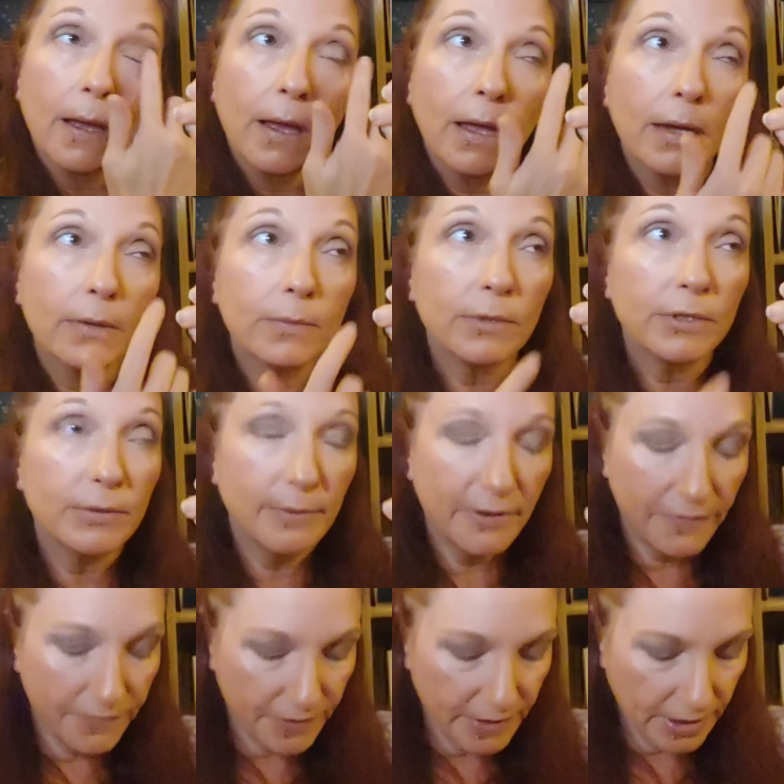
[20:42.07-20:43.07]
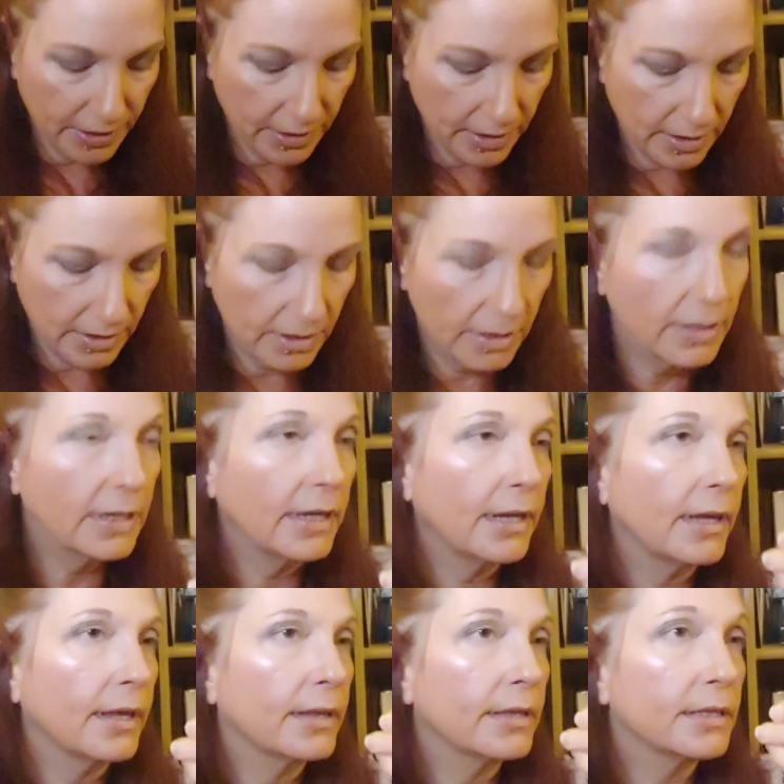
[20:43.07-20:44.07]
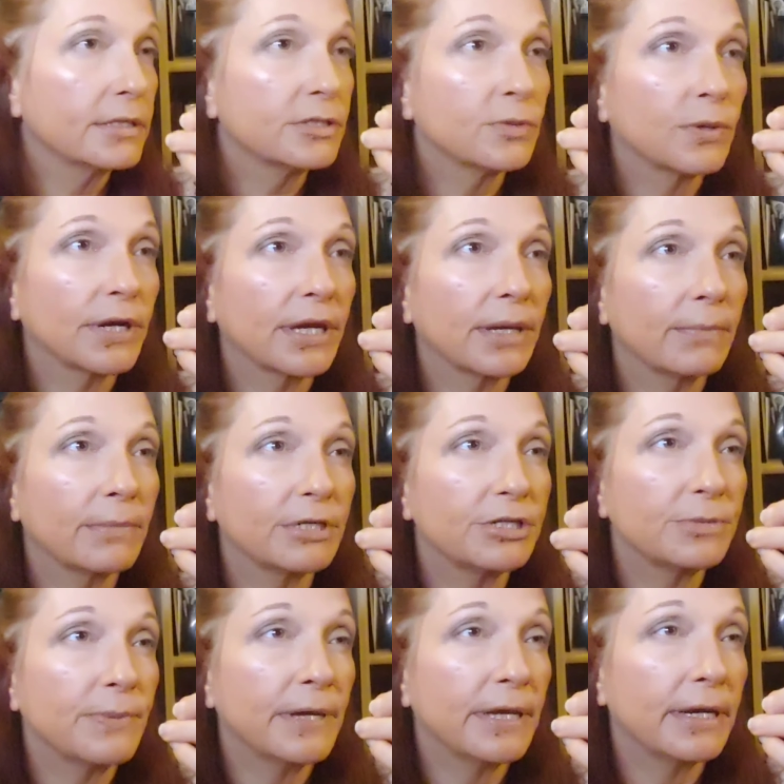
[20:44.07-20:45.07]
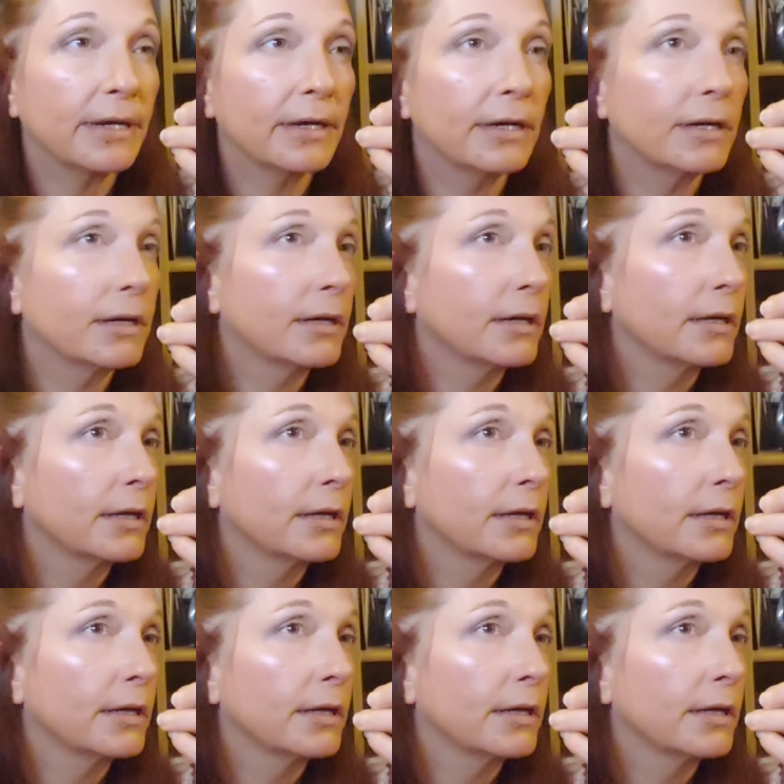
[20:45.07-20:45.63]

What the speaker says: on with my finger. Yeah, that's working much better.